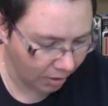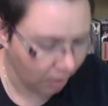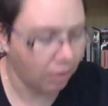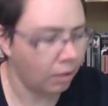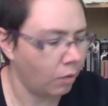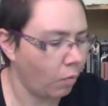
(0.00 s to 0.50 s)

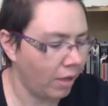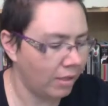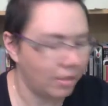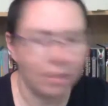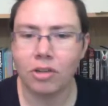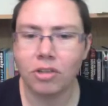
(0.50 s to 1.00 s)
What?
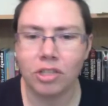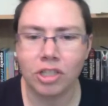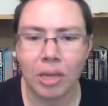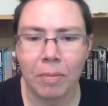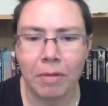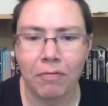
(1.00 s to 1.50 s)
There's a Jamie
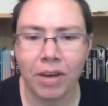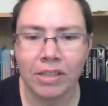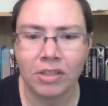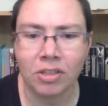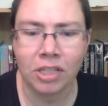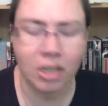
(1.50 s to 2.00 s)
Fraser
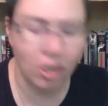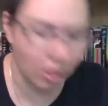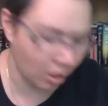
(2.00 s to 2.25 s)
sticker?